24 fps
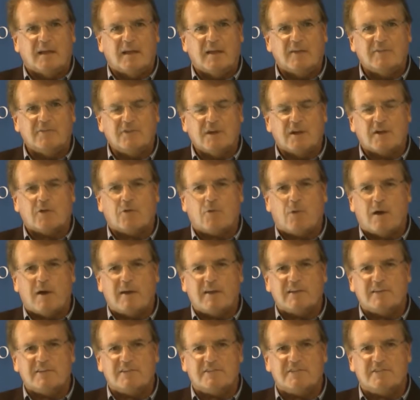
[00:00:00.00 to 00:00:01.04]
is not
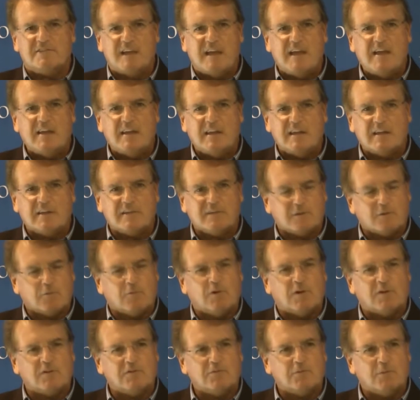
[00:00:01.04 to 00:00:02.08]
quite as zany as it
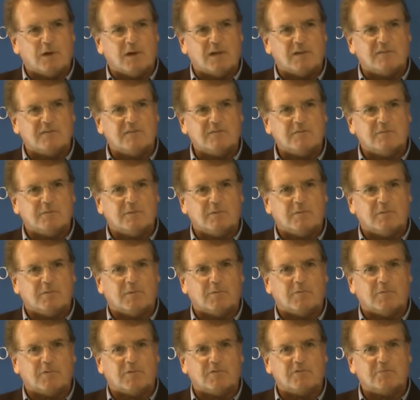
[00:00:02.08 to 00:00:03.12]
once was
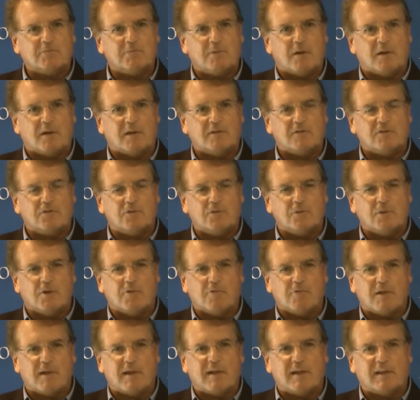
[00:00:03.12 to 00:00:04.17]
with respect to
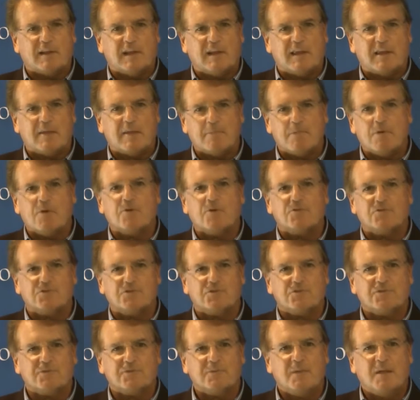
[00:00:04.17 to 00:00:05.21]
regulating
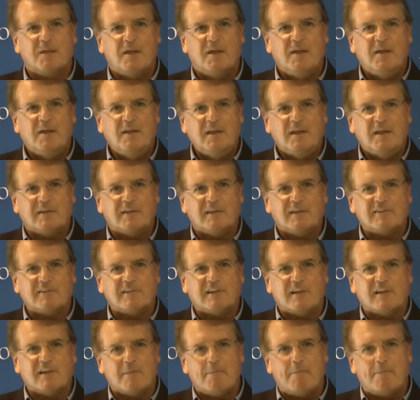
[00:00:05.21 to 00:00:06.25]
mergers. It does a
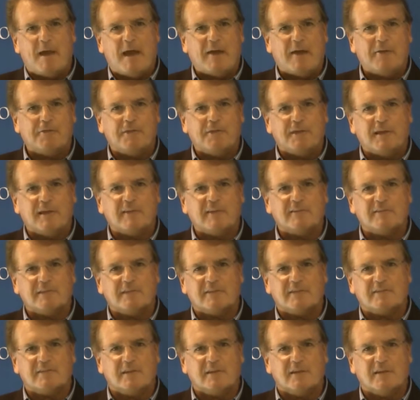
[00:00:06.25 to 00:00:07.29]
lot of bad things.
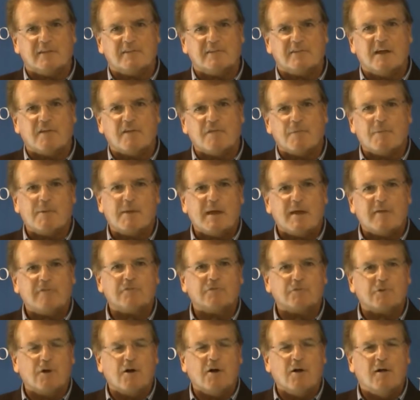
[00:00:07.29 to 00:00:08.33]
It's government
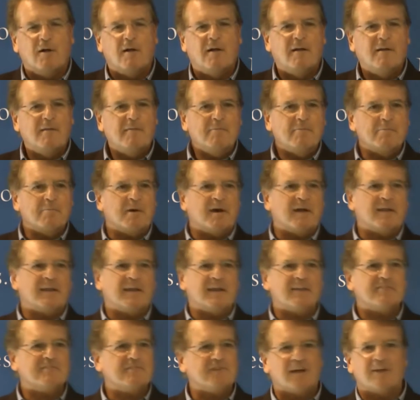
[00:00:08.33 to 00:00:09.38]
after all, but
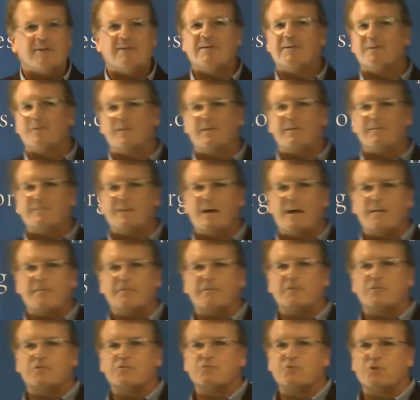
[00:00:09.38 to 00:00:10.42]
it's not nearly as out of
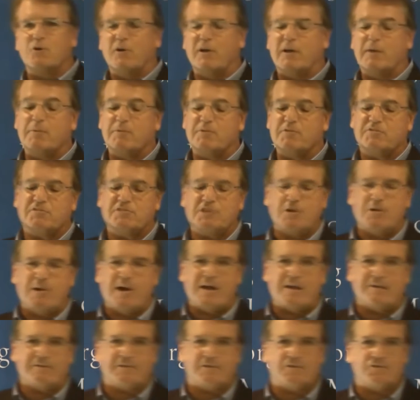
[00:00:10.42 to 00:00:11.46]
control. It was so
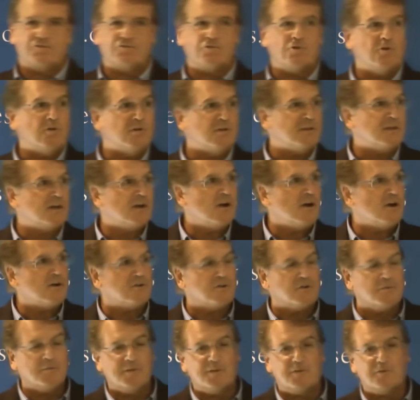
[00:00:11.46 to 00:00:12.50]
out of control in the
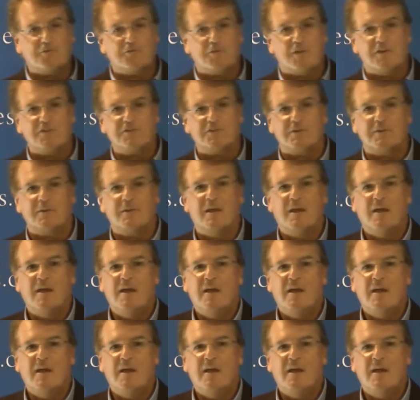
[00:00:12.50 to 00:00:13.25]
Carter administration